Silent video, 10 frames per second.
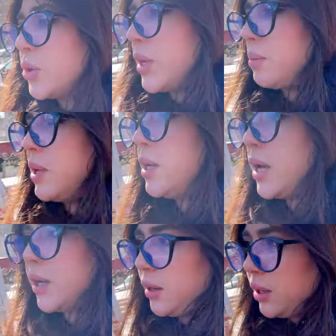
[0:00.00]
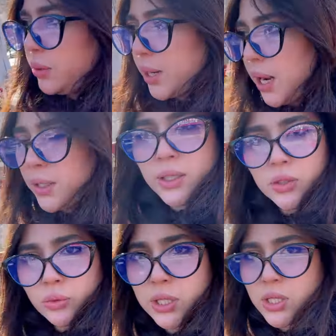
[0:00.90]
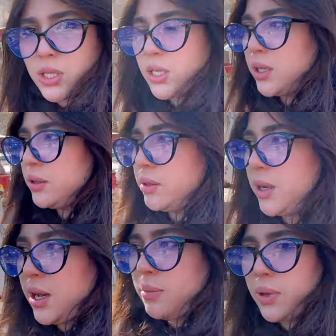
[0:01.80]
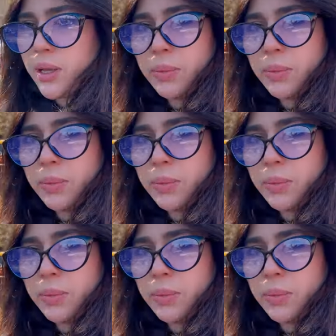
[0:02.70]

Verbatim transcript: That means like uh, 120 uh, dirham, uh,